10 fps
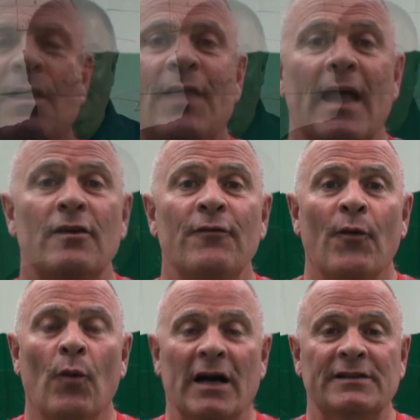Thank you
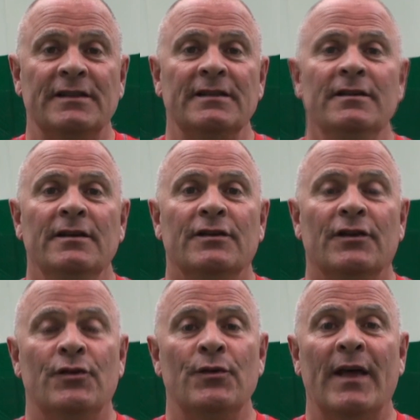for watching
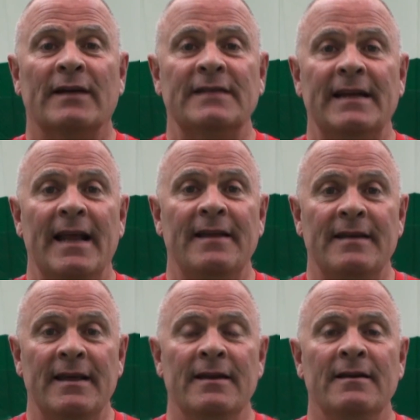the
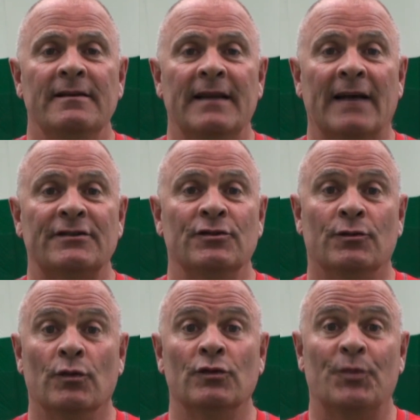2018
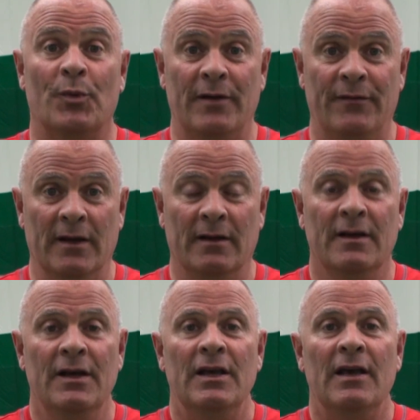National Rules Briefing.
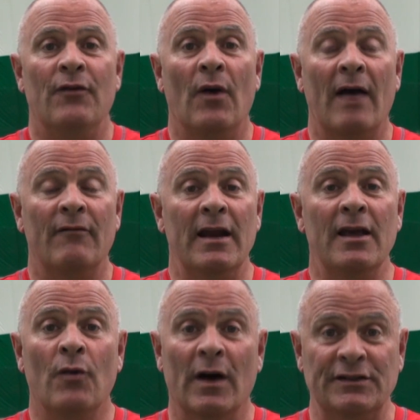If you have
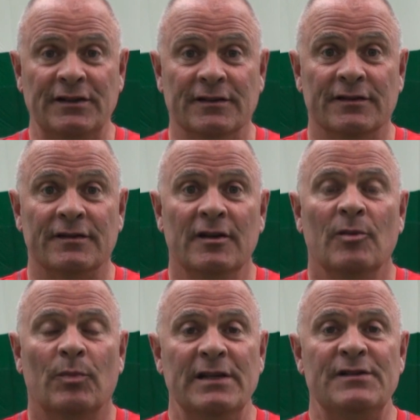any questions,
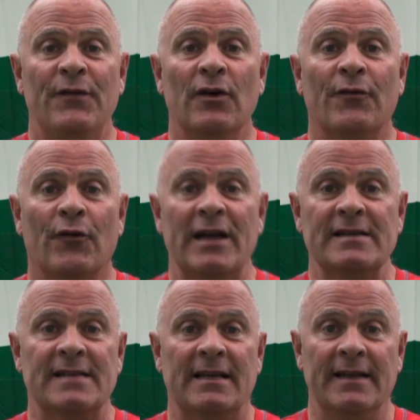please feel free
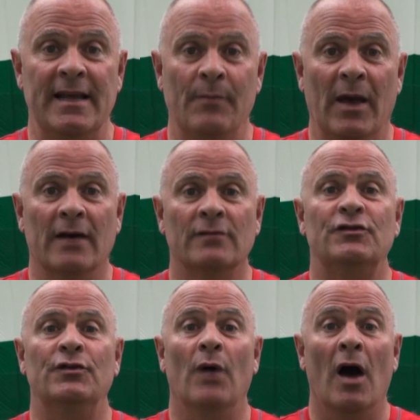to send an email
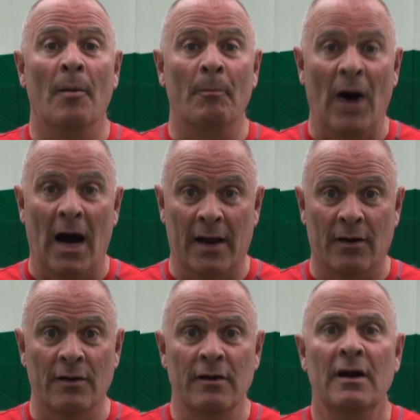to
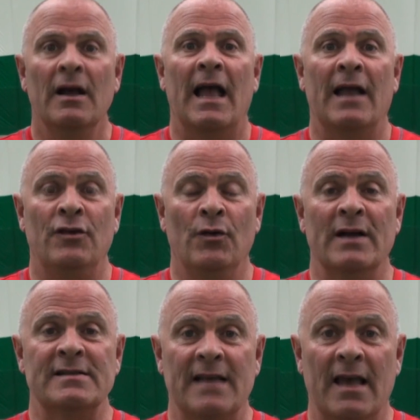
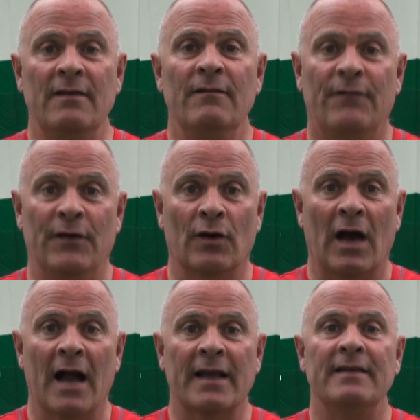
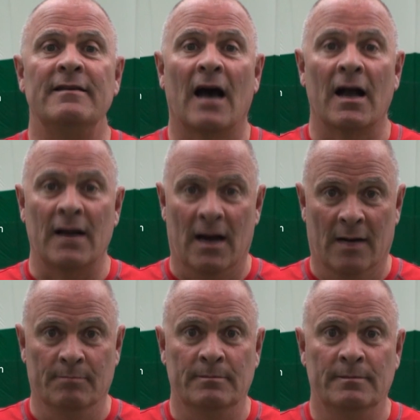
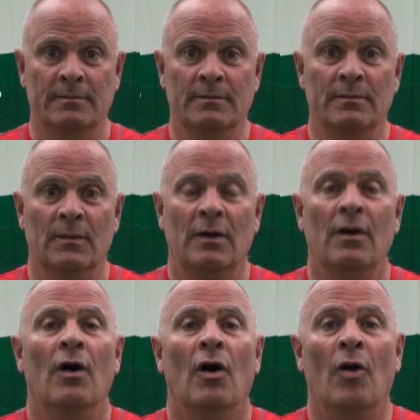umpire@usafieldhockey.com.
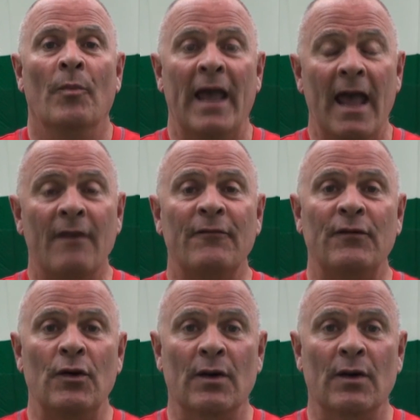On behalf of